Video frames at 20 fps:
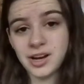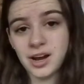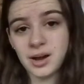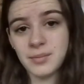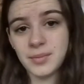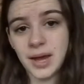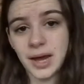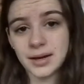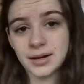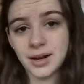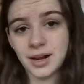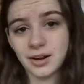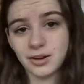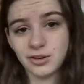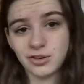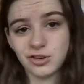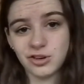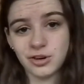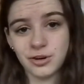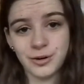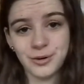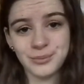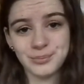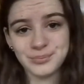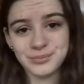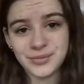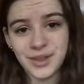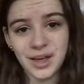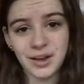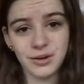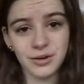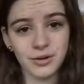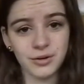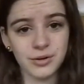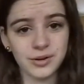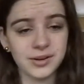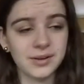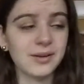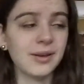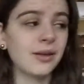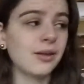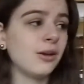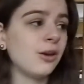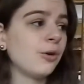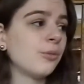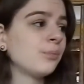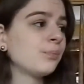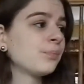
come back next year. I don't know what to tell you.